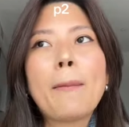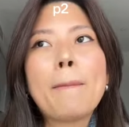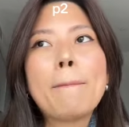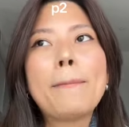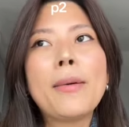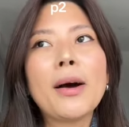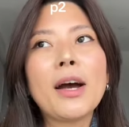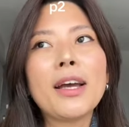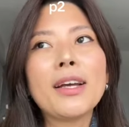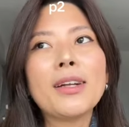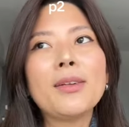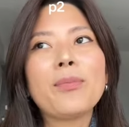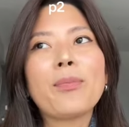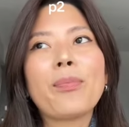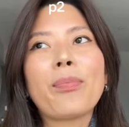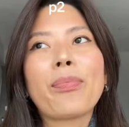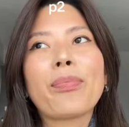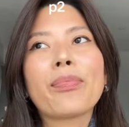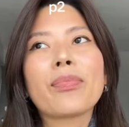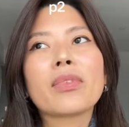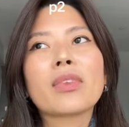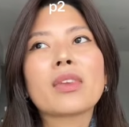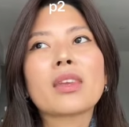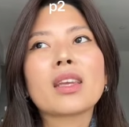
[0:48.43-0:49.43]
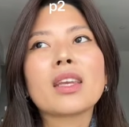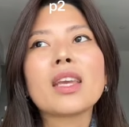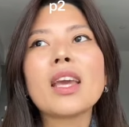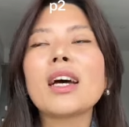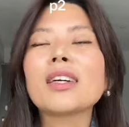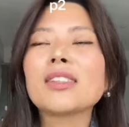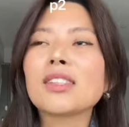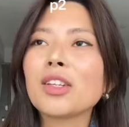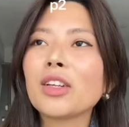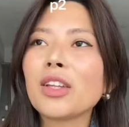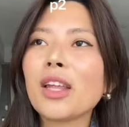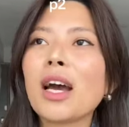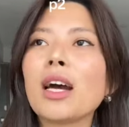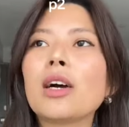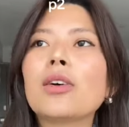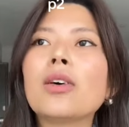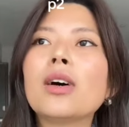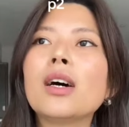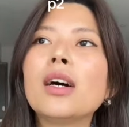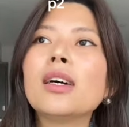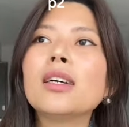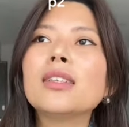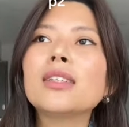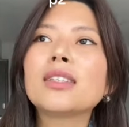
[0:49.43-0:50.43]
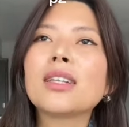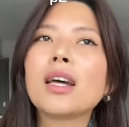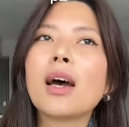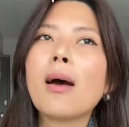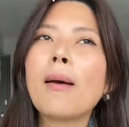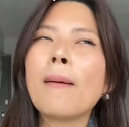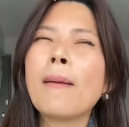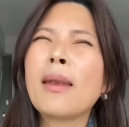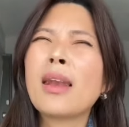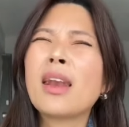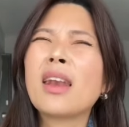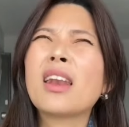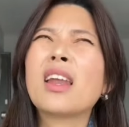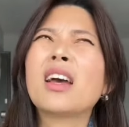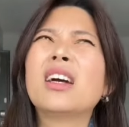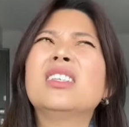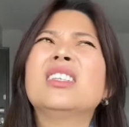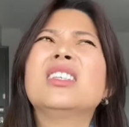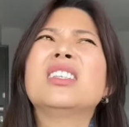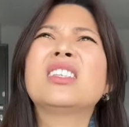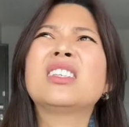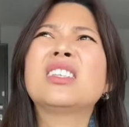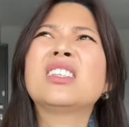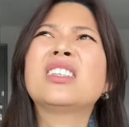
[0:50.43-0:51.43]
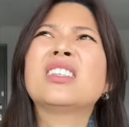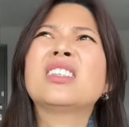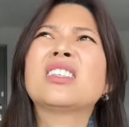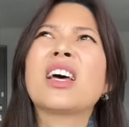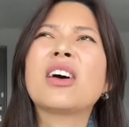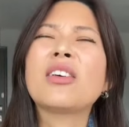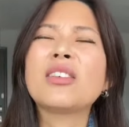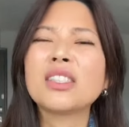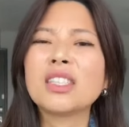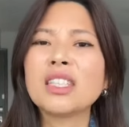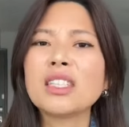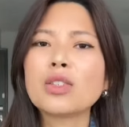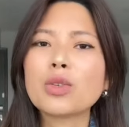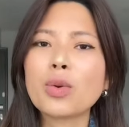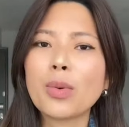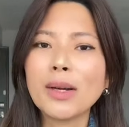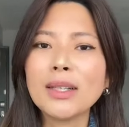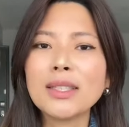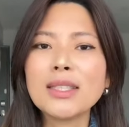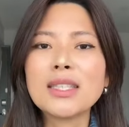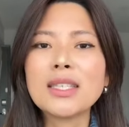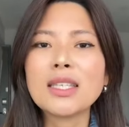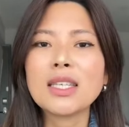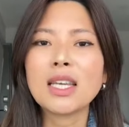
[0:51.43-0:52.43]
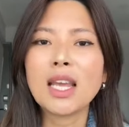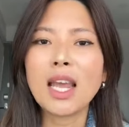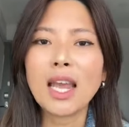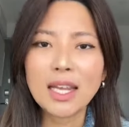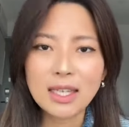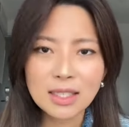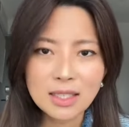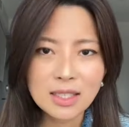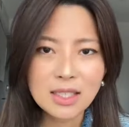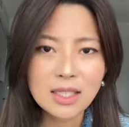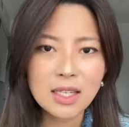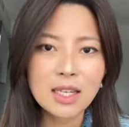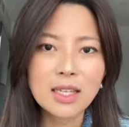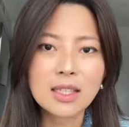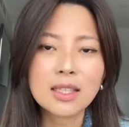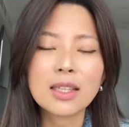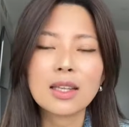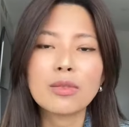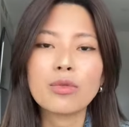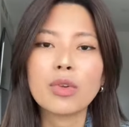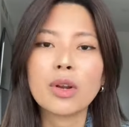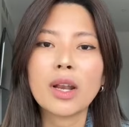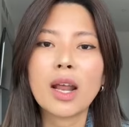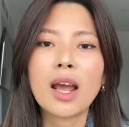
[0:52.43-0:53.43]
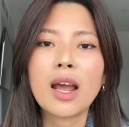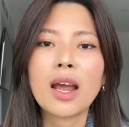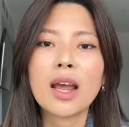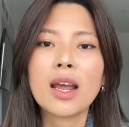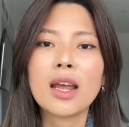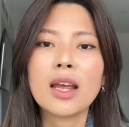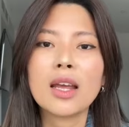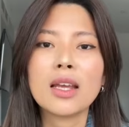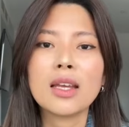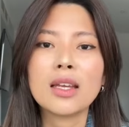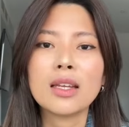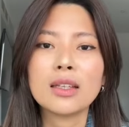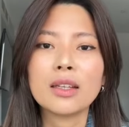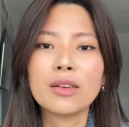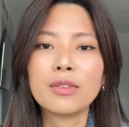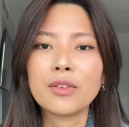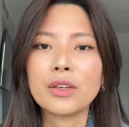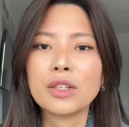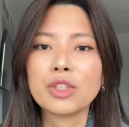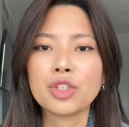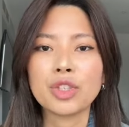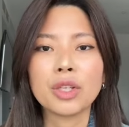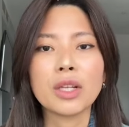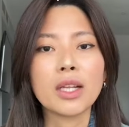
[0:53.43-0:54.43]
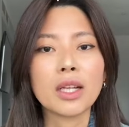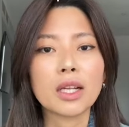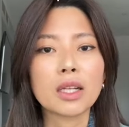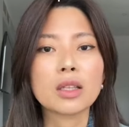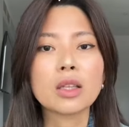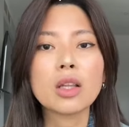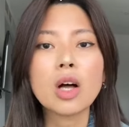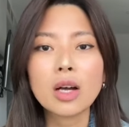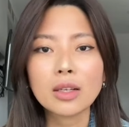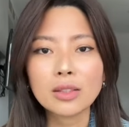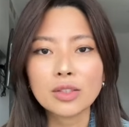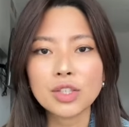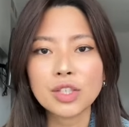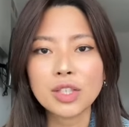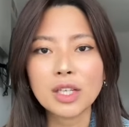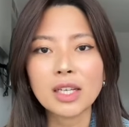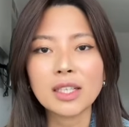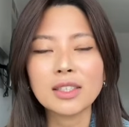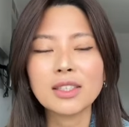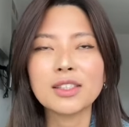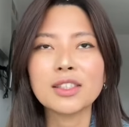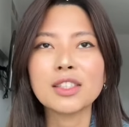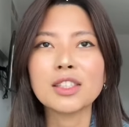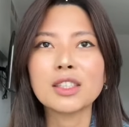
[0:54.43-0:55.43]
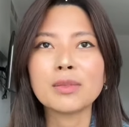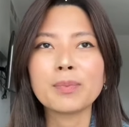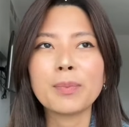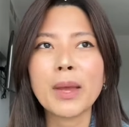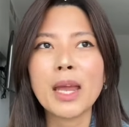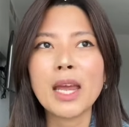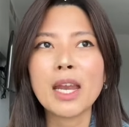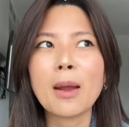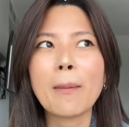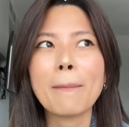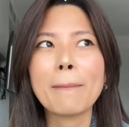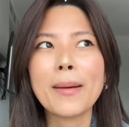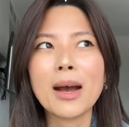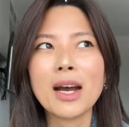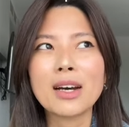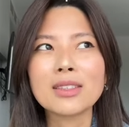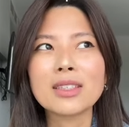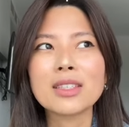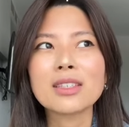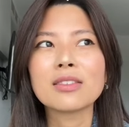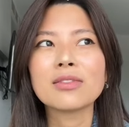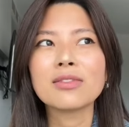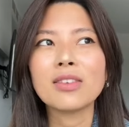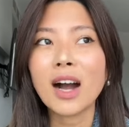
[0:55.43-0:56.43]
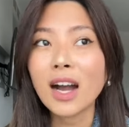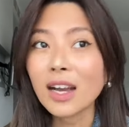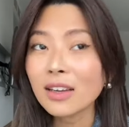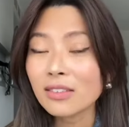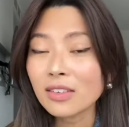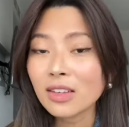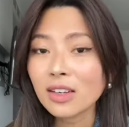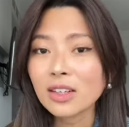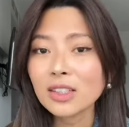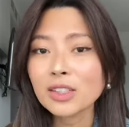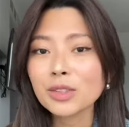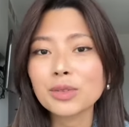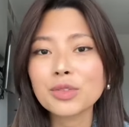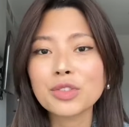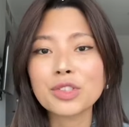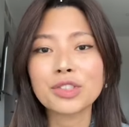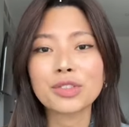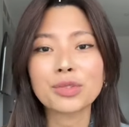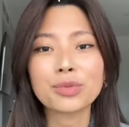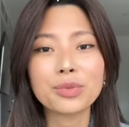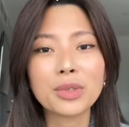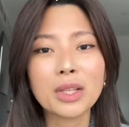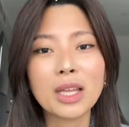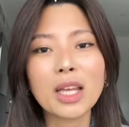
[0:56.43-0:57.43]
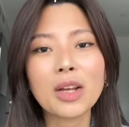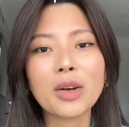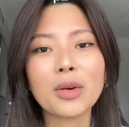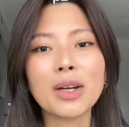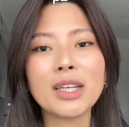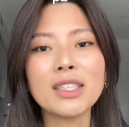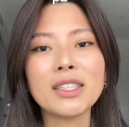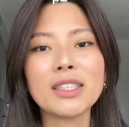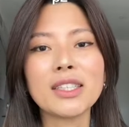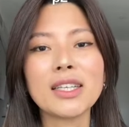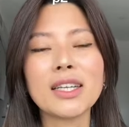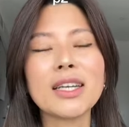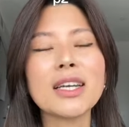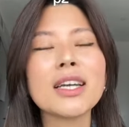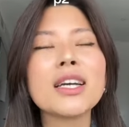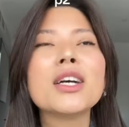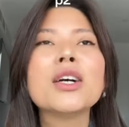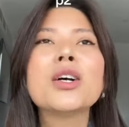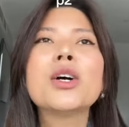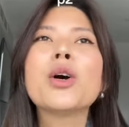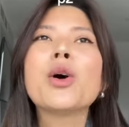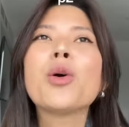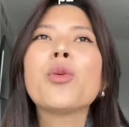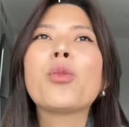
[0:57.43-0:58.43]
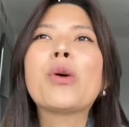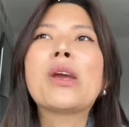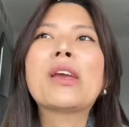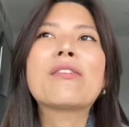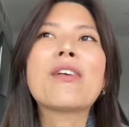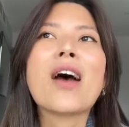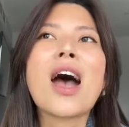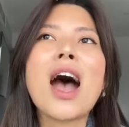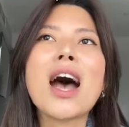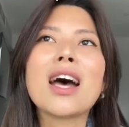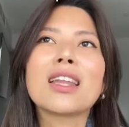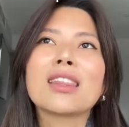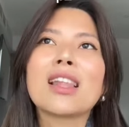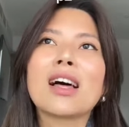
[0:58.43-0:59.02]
but yeah so that was an that was in 2018 when I officially like launched it. So it's been about five years, which is really crazy. We've had